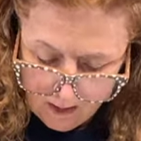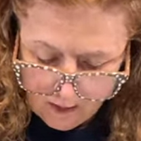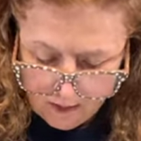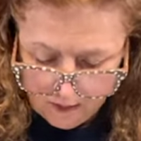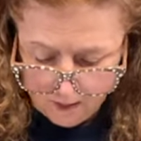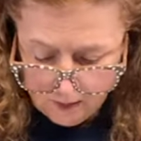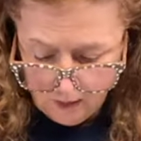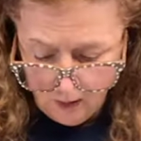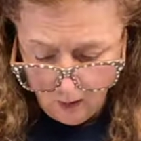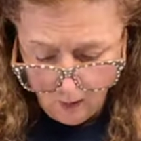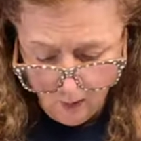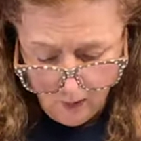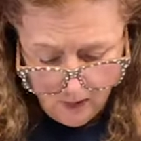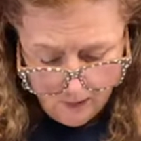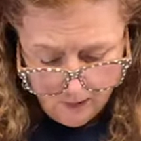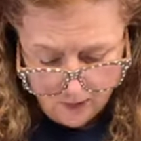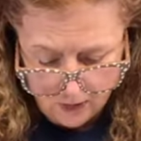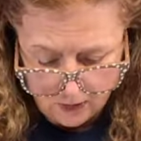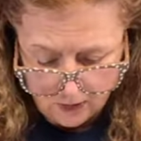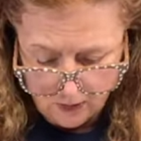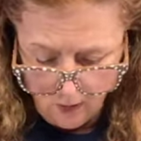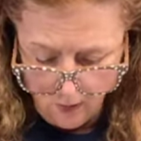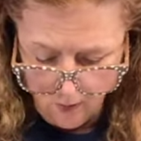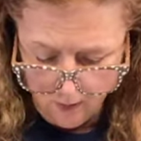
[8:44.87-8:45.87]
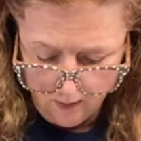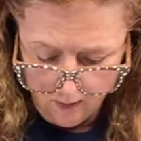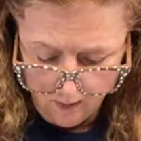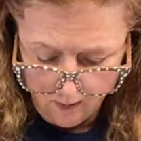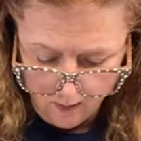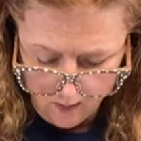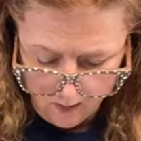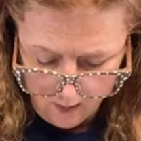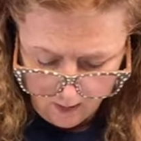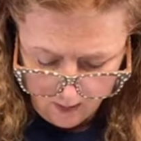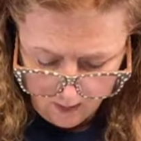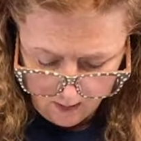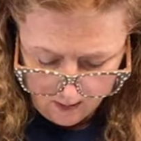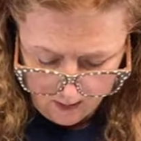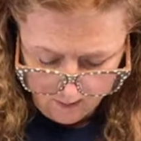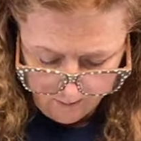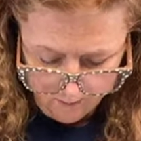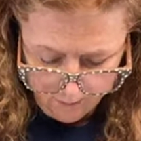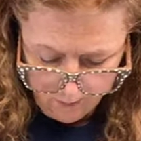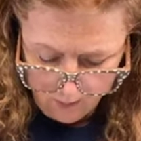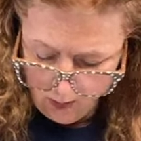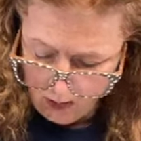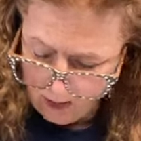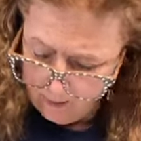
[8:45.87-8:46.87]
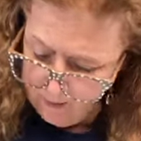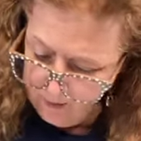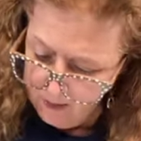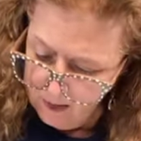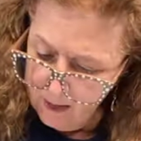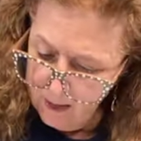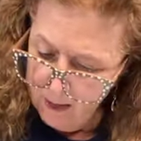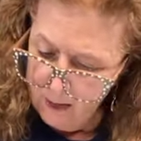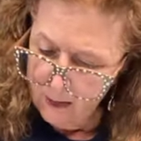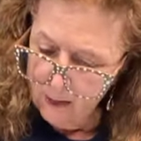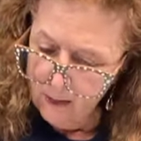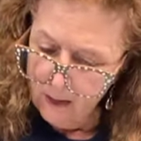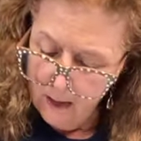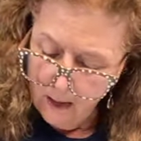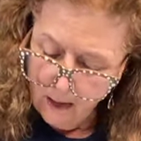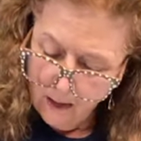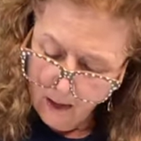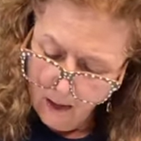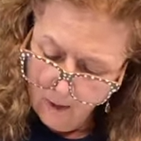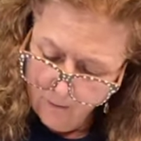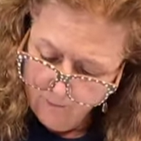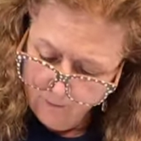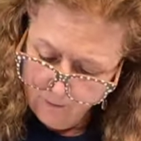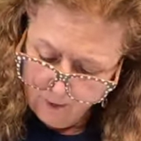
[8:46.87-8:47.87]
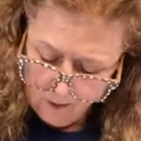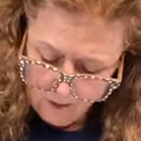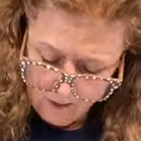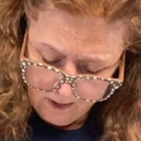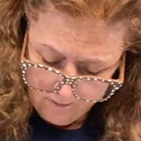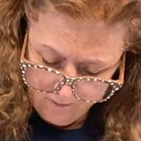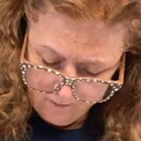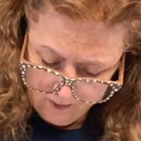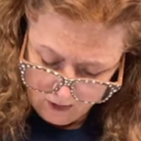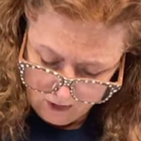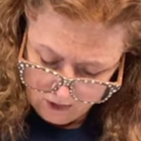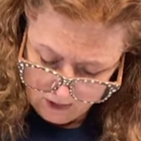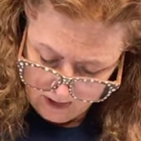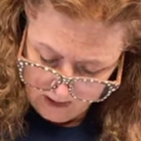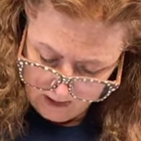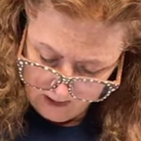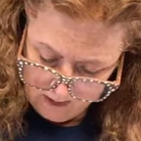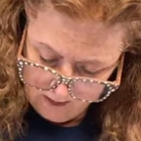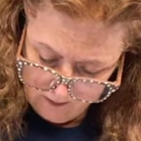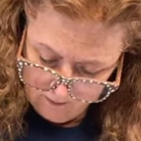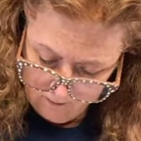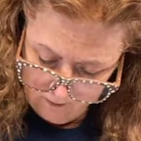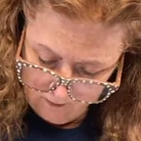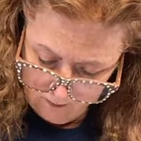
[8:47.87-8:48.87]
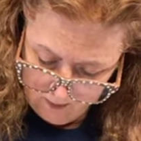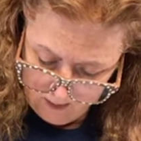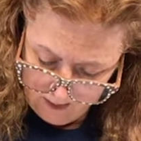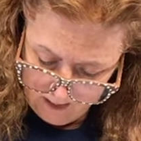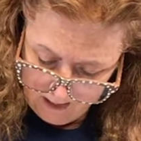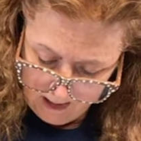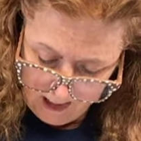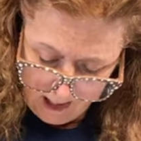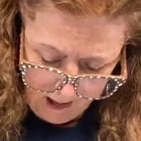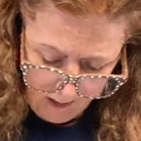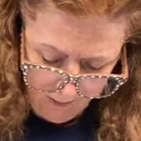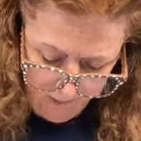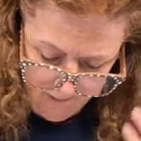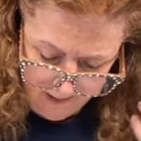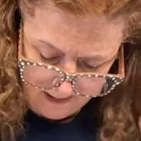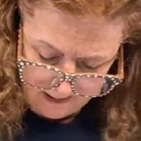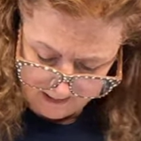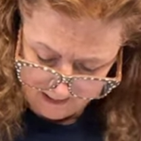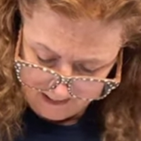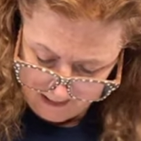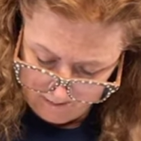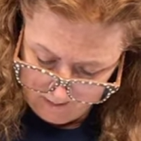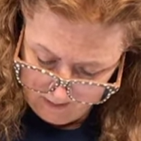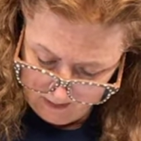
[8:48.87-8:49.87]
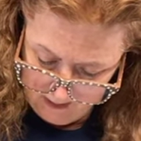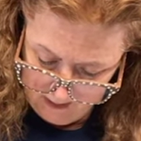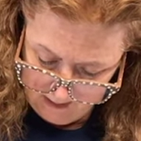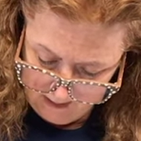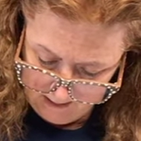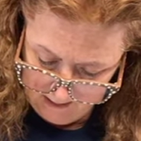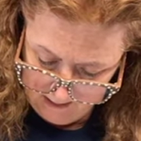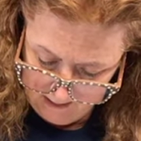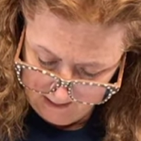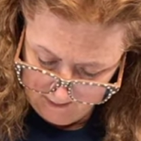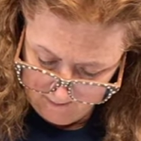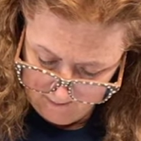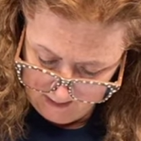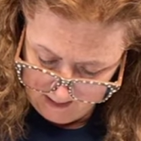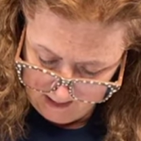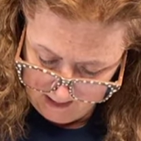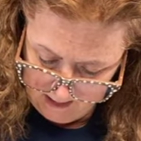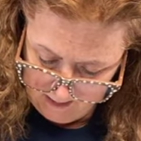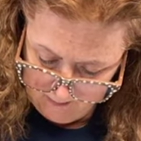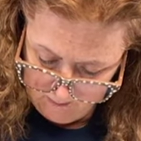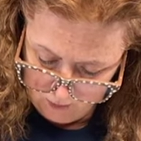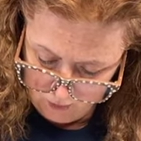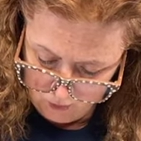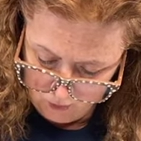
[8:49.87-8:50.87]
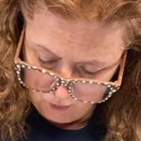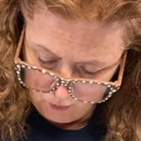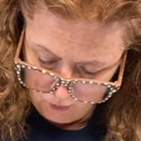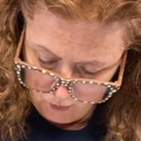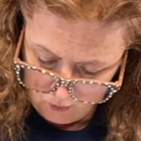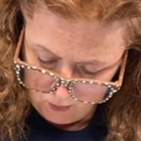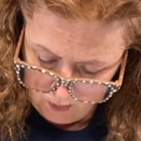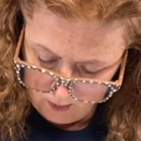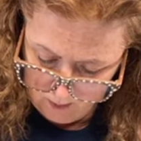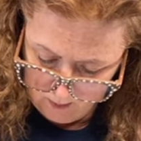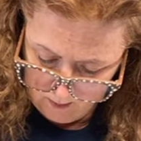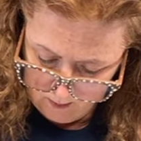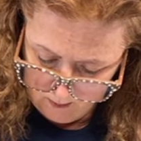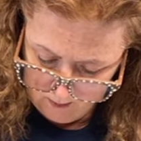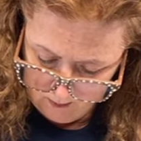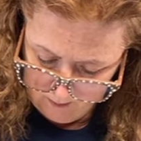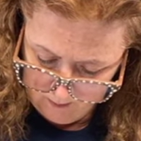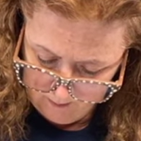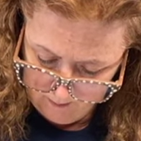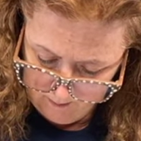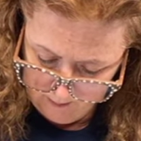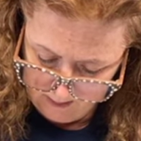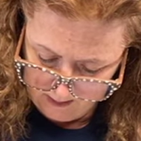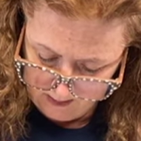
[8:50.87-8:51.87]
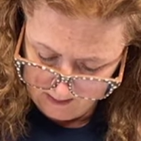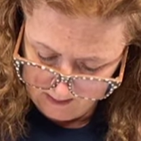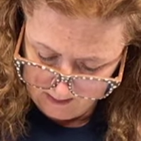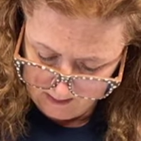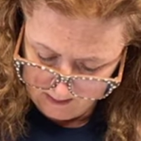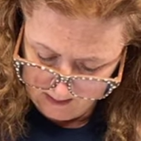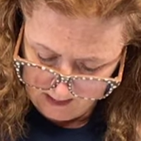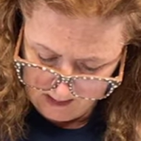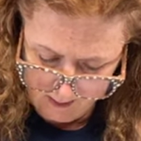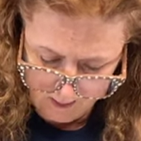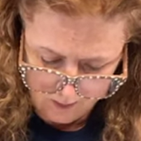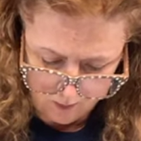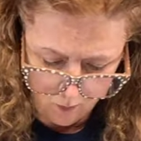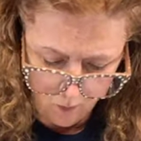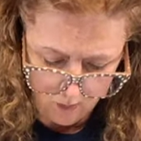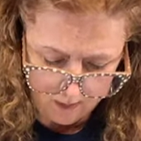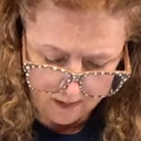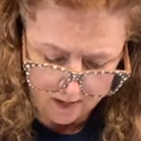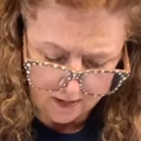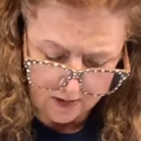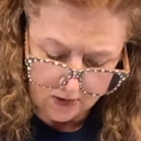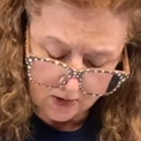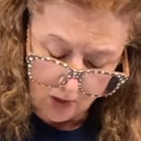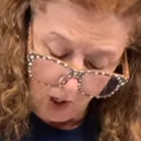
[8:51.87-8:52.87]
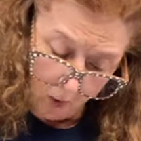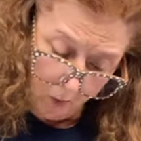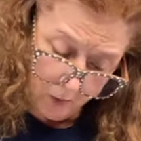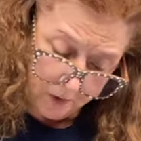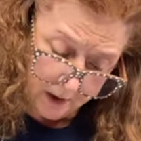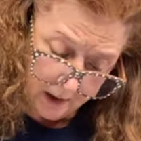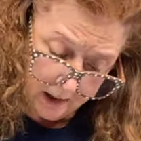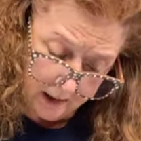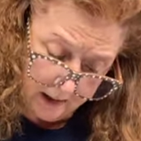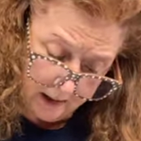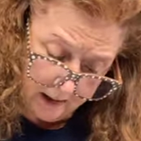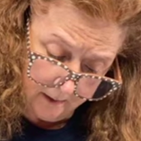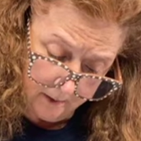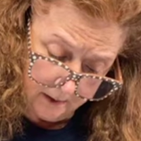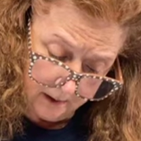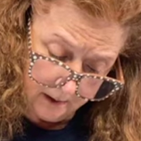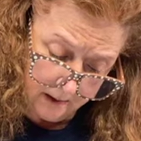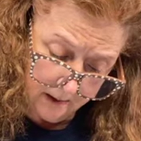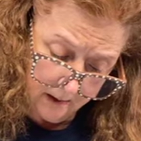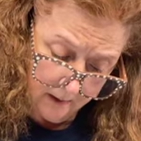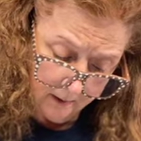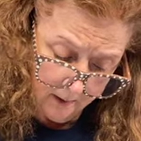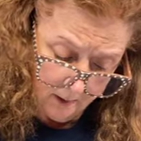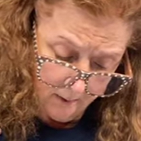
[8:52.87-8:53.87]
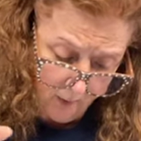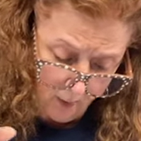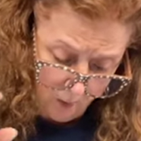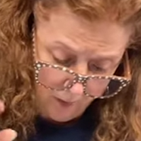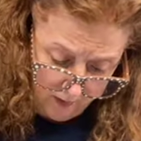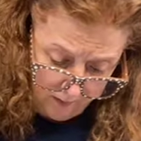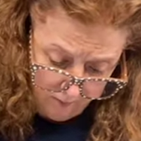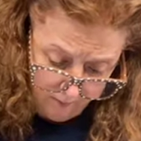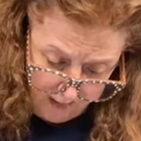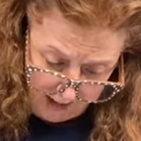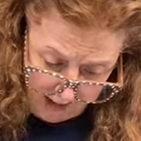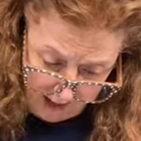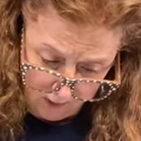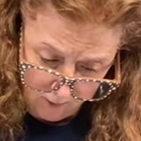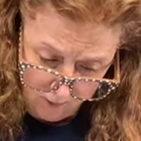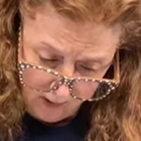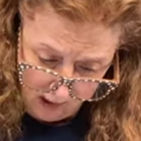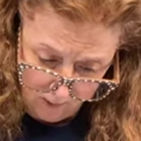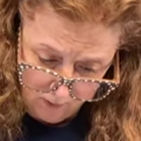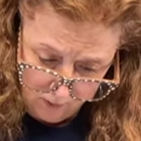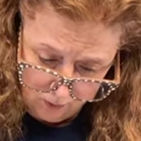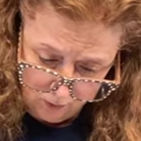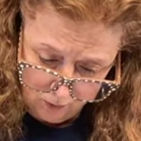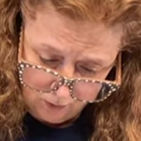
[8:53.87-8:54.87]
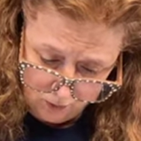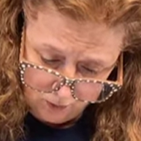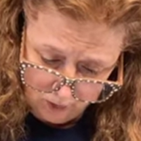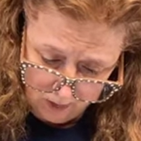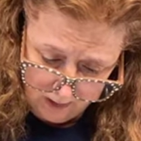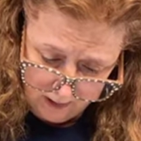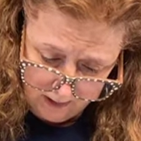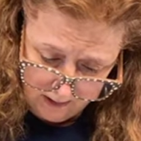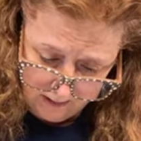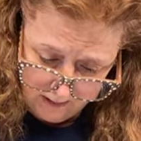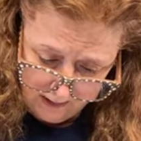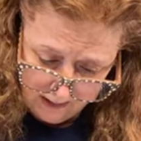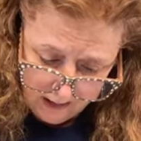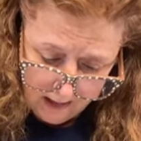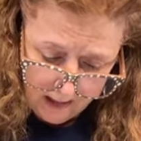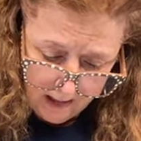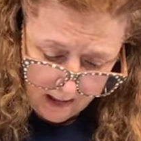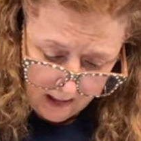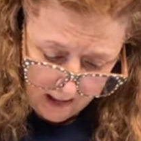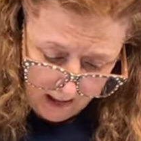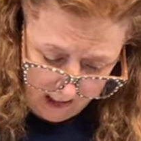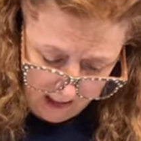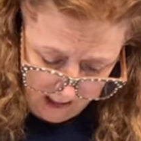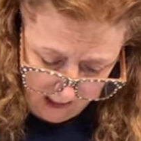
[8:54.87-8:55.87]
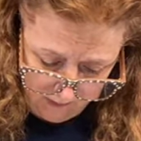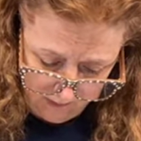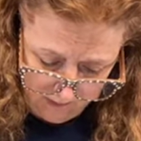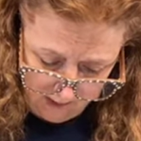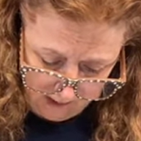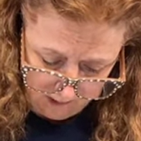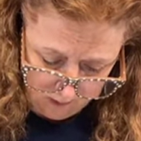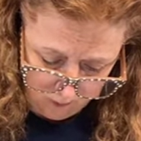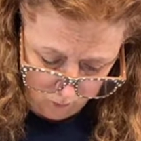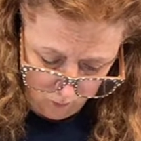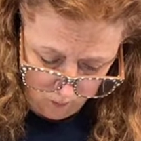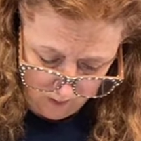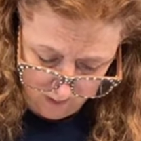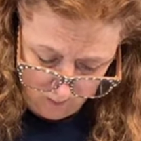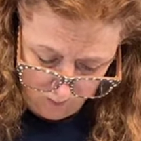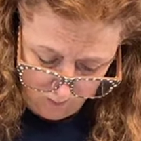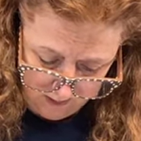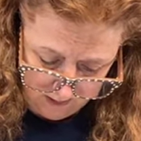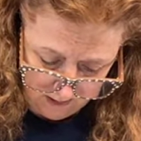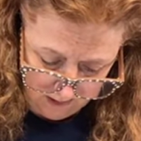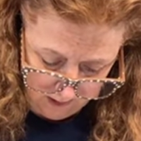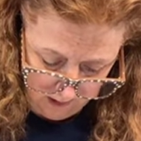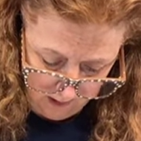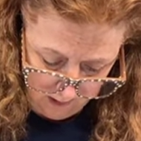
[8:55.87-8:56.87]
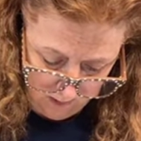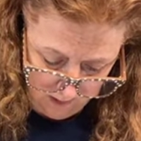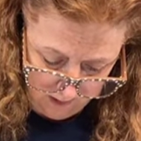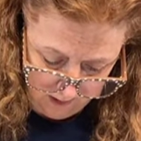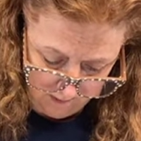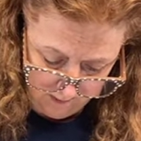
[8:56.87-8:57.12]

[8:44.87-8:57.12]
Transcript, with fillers: So just going along and plopping in a few different shades of green. I'll miss some of these leaves, I am sure. But I just wanted to start with the leaves. They're more in the background usually. And that's where we start.